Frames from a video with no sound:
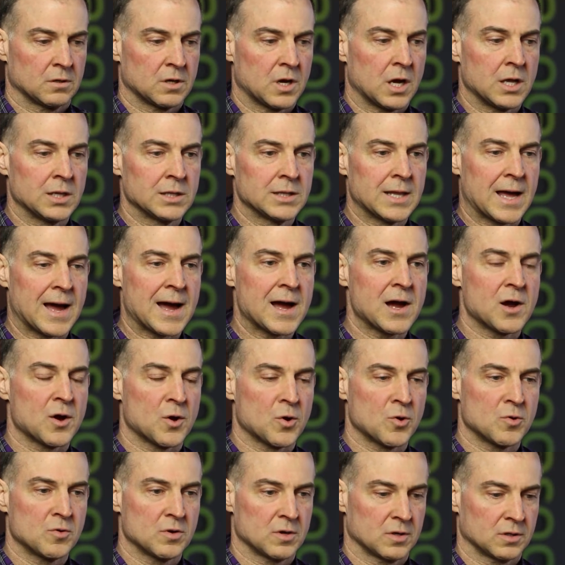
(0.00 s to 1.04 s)

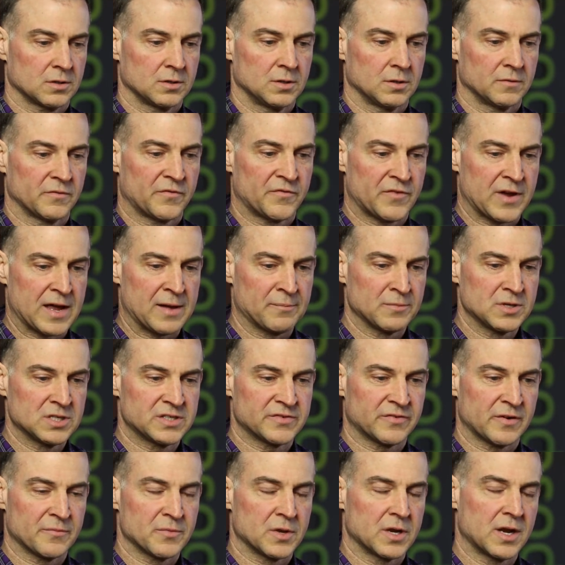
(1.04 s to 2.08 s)
allow families
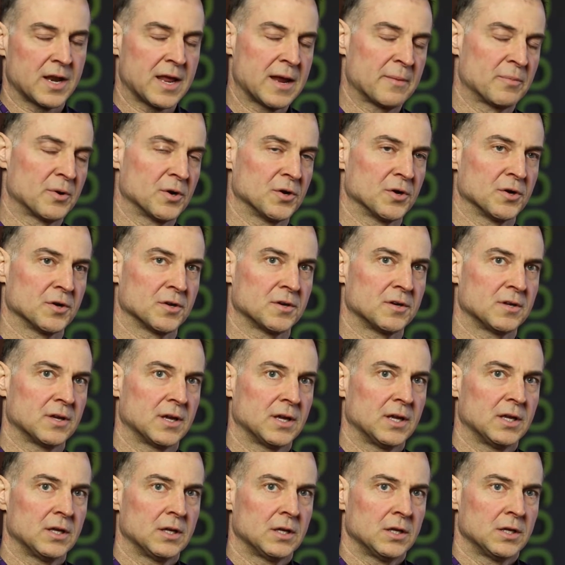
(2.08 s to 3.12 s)
from the neighborhood
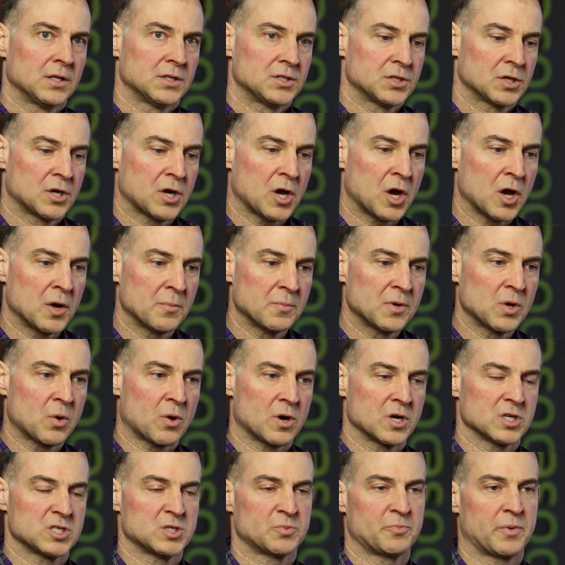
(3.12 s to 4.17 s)
to come to
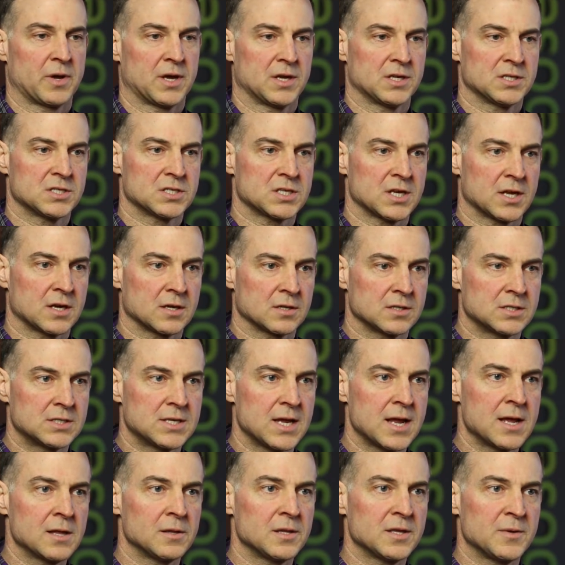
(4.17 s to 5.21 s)
our space on a
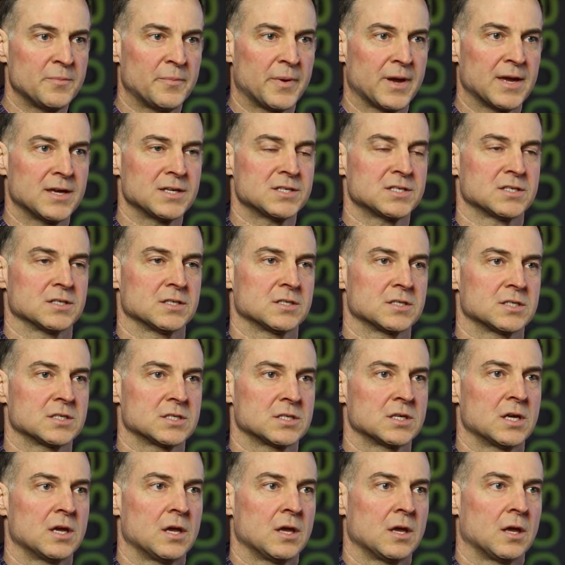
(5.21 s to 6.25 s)
daily
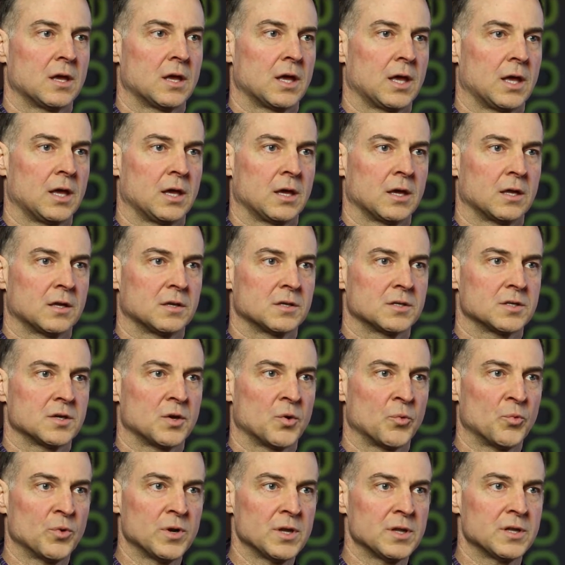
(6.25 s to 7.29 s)
basis and
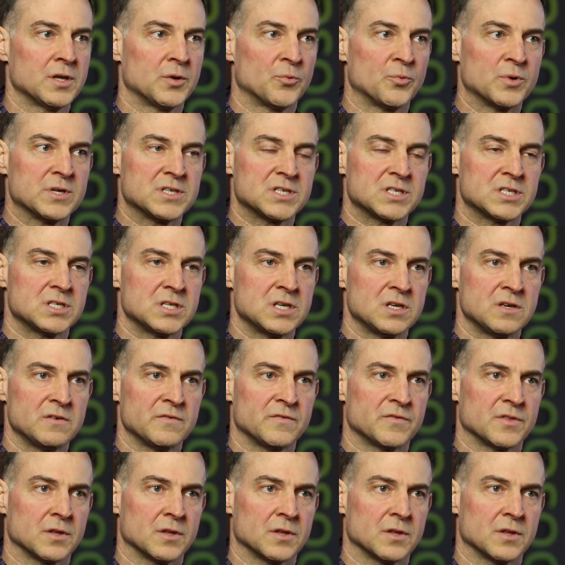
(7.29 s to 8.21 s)
really receive